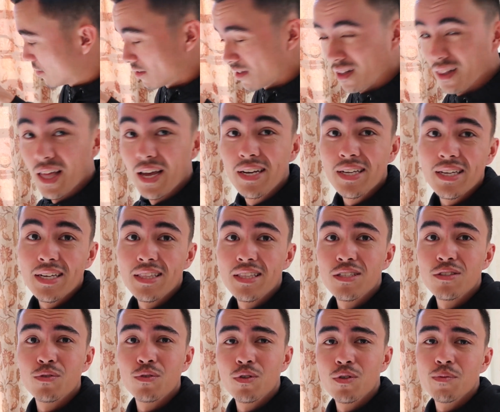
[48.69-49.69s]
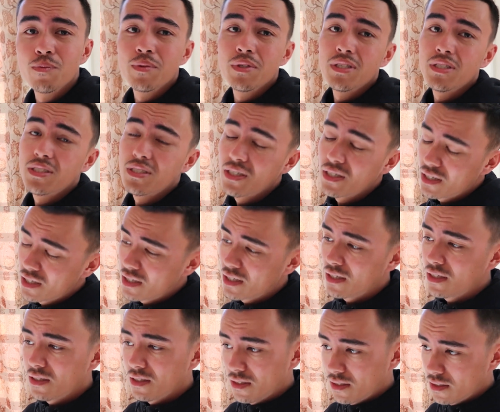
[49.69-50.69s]
the lighting in this room is
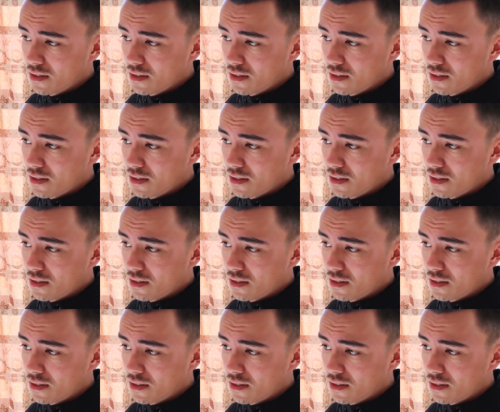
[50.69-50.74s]
it's